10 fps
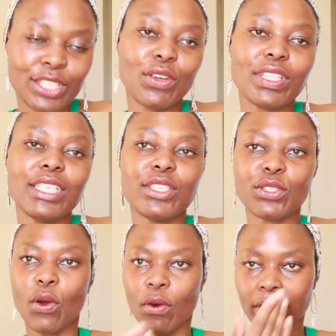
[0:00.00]
So this
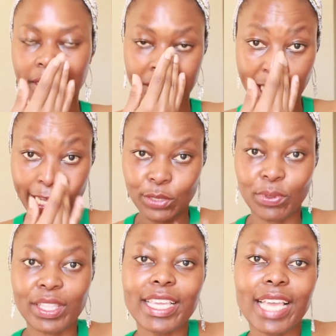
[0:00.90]
story starts
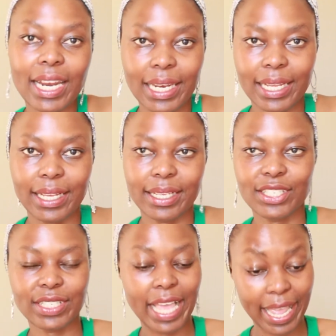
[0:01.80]
with Iyanla
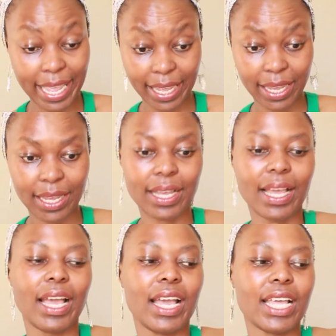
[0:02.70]
saying,
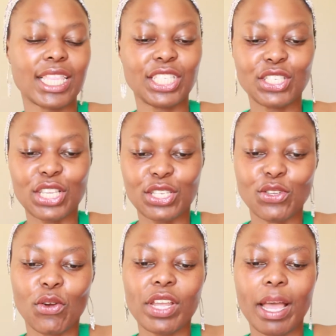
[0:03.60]
this is a
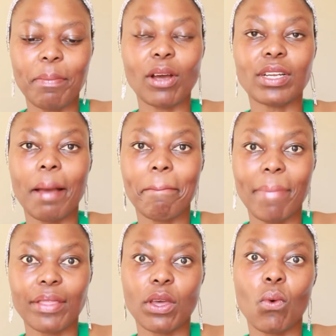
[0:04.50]
story about a
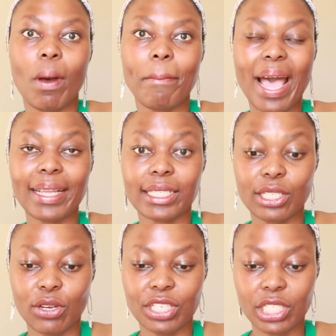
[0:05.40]
mother who
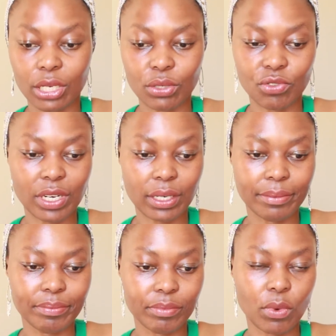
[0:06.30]
abandoned her children
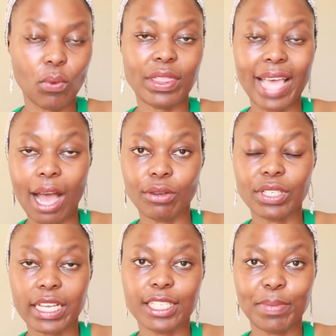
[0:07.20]

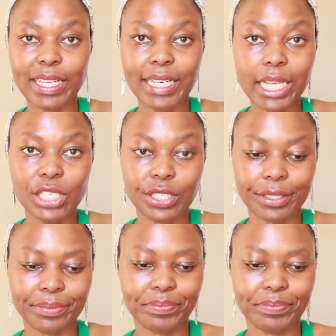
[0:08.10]
without explanation.